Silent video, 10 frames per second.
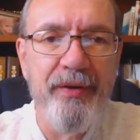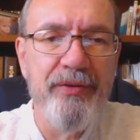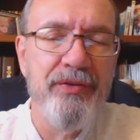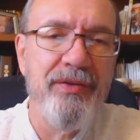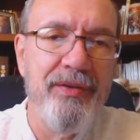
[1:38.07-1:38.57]

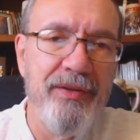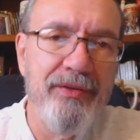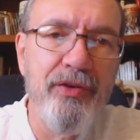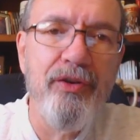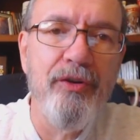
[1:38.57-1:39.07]
those
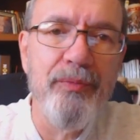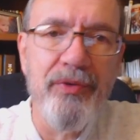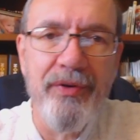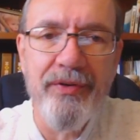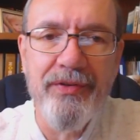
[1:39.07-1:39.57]

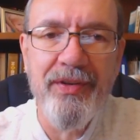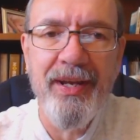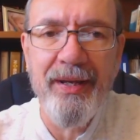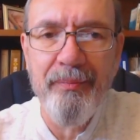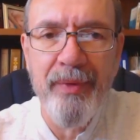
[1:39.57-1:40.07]
terms are the
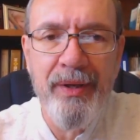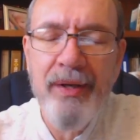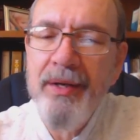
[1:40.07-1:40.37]
same.